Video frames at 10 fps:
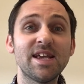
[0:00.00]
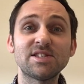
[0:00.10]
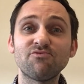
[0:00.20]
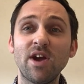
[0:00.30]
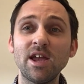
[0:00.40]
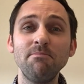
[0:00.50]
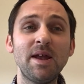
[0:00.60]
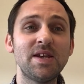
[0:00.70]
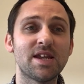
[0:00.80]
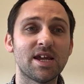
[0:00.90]
is
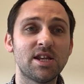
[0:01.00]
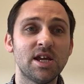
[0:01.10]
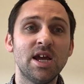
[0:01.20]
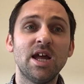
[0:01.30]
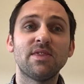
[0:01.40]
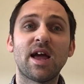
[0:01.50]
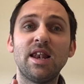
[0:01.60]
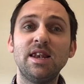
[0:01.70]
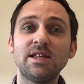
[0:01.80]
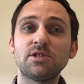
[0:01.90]
recommended that
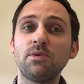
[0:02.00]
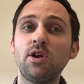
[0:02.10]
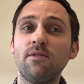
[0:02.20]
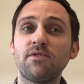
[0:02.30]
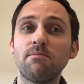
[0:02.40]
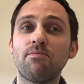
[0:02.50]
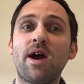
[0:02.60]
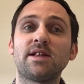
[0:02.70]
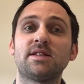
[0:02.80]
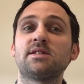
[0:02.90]
little and often
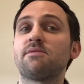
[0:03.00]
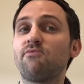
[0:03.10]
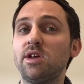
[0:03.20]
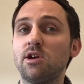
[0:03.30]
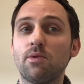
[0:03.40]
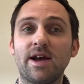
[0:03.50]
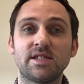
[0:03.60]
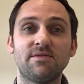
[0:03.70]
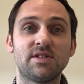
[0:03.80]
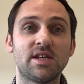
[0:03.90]
practice and recall
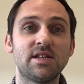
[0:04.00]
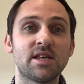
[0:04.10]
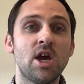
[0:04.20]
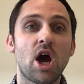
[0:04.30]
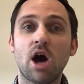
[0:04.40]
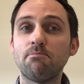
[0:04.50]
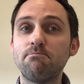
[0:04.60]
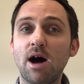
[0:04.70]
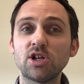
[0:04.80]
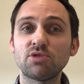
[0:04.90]
activities are
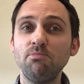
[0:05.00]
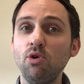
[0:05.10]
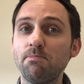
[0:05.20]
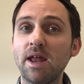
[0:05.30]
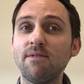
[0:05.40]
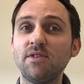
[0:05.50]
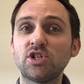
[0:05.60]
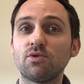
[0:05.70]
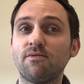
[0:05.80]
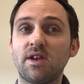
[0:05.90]
much more
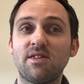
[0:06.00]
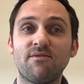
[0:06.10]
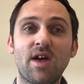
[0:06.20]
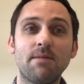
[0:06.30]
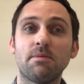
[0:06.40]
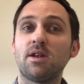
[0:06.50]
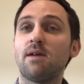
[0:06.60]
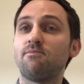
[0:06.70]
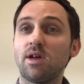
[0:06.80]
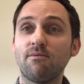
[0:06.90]
beneficial for the development
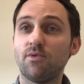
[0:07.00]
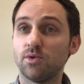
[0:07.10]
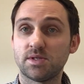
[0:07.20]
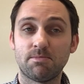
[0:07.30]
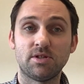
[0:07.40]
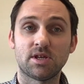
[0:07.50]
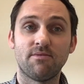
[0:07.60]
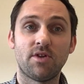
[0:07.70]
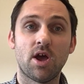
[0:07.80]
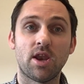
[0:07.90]
and reinforcement
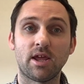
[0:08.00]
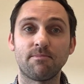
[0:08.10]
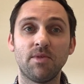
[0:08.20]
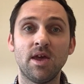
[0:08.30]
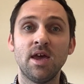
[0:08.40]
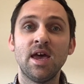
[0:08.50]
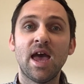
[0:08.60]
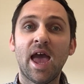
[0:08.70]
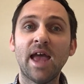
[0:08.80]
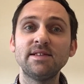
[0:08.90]
of learning.
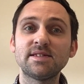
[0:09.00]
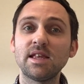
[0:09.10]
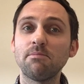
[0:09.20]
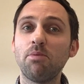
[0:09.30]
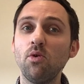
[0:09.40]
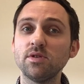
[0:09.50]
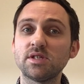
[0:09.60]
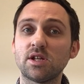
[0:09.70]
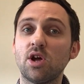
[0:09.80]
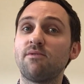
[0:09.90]
Hence the
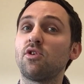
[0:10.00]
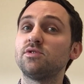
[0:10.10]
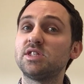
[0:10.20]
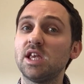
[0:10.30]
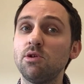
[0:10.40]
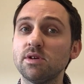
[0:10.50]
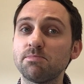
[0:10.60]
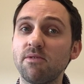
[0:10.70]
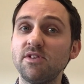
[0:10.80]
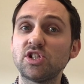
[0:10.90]
importance of continuous
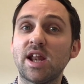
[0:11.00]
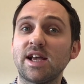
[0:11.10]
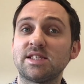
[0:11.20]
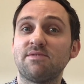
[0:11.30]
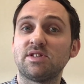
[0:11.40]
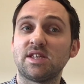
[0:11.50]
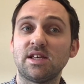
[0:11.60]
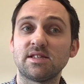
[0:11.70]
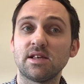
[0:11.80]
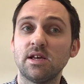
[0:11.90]
provision activities.